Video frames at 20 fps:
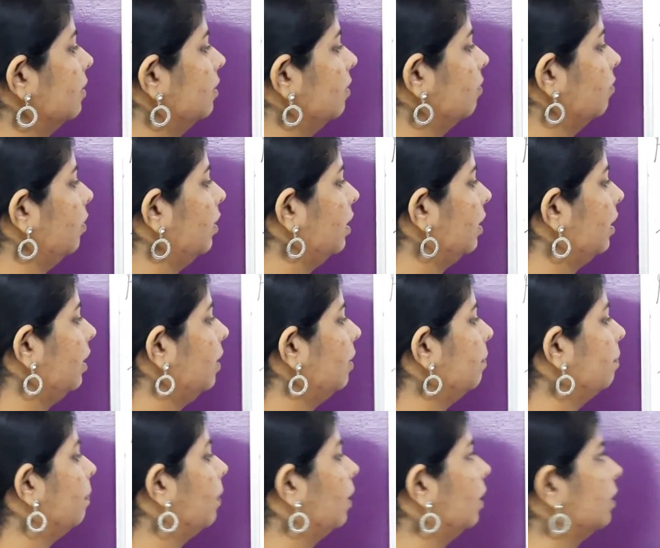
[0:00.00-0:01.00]

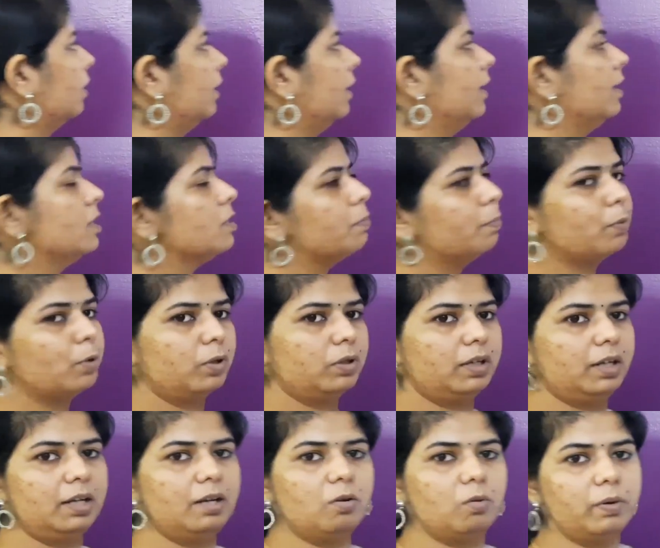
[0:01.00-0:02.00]
very important
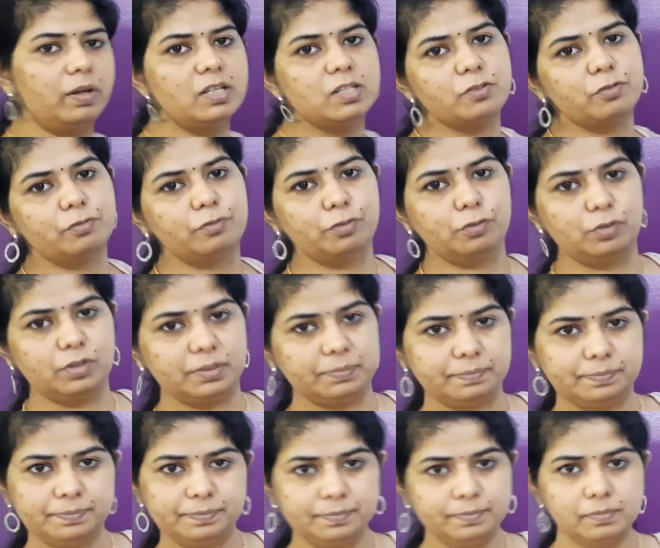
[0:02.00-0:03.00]
protein-rich
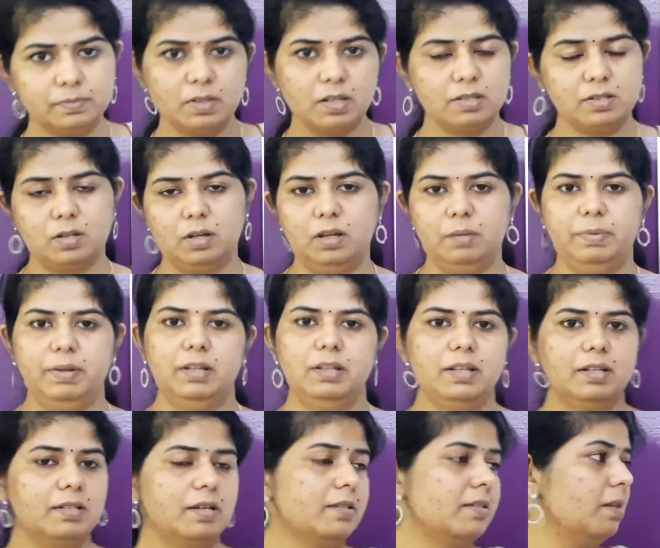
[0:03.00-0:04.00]
food.
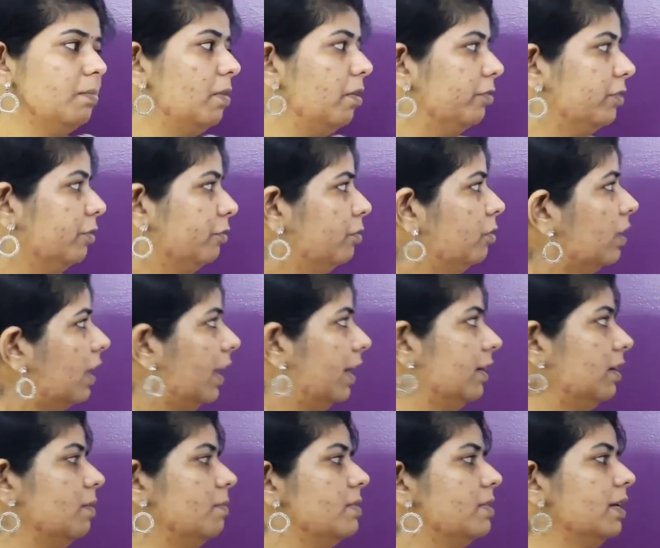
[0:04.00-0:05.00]
soybean. These are some of the food
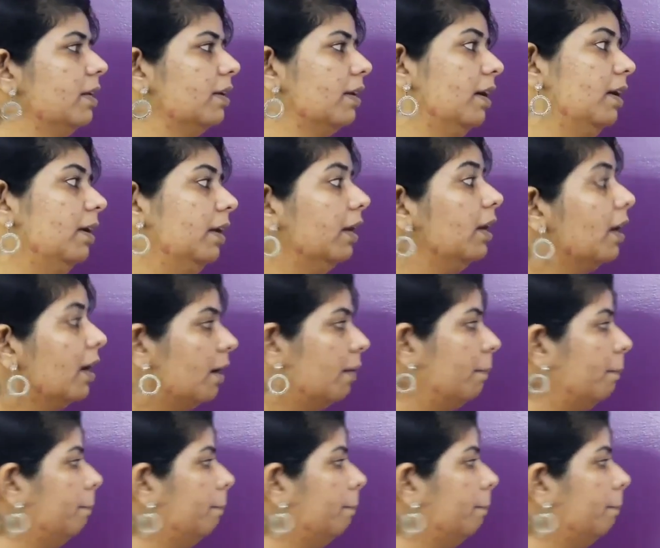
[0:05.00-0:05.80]
items that contain